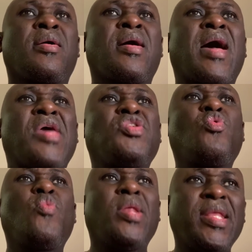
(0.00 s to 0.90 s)
Are
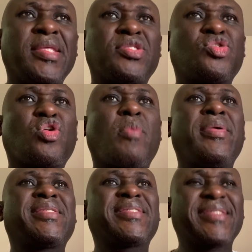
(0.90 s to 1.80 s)
you willing to
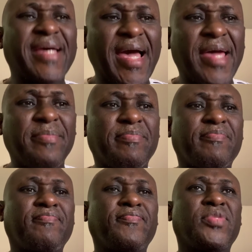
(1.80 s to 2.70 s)
commit time,
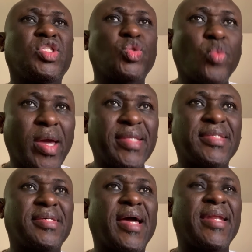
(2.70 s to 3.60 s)

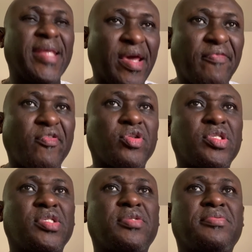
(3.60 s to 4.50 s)
sweat, and
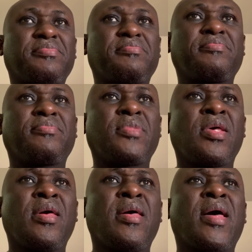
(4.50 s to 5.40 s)
effort?
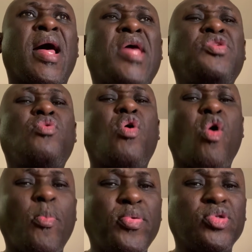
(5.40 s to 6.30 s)
Are you
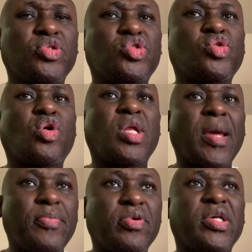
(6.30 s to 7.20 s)
open to
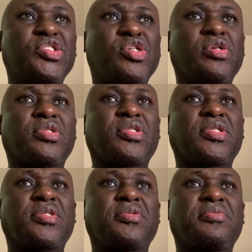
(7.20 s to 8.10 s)

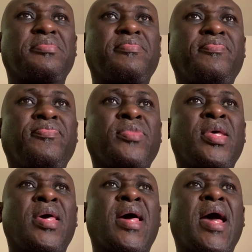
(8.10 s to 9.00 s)
collaborations?
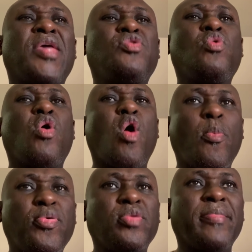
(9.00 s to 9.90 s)
Are you
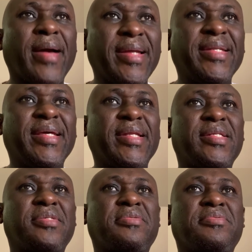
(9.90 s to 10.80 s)
open-minded?
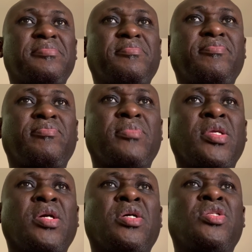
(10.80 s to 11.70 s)

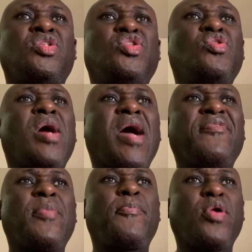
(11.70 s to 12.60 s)
Do you have
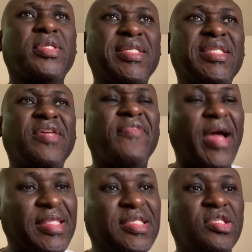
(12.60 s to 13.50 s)
a positive
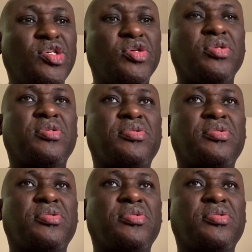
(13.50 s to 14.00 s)
attitude?